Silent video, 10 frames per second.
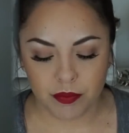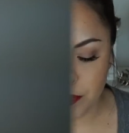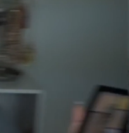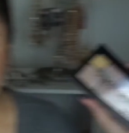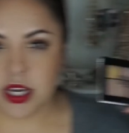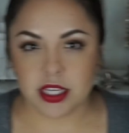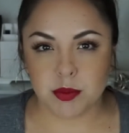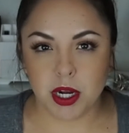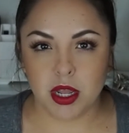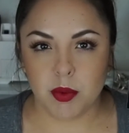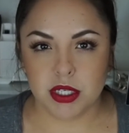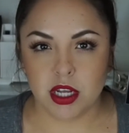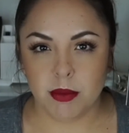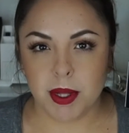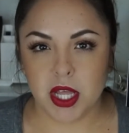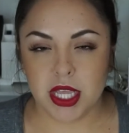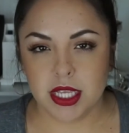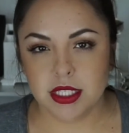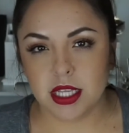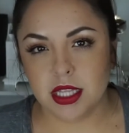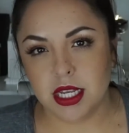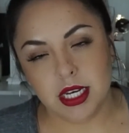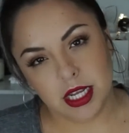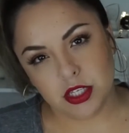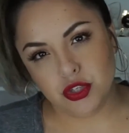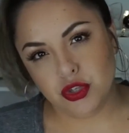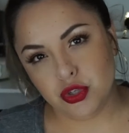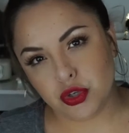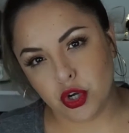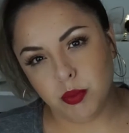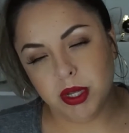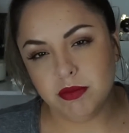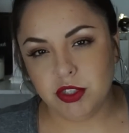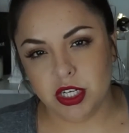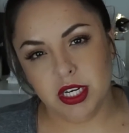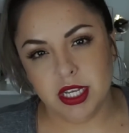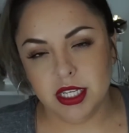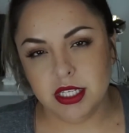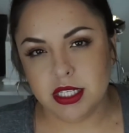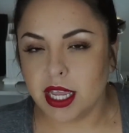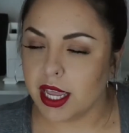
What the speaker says: So the next product I want to talk about is the NYX Strobe of Genius,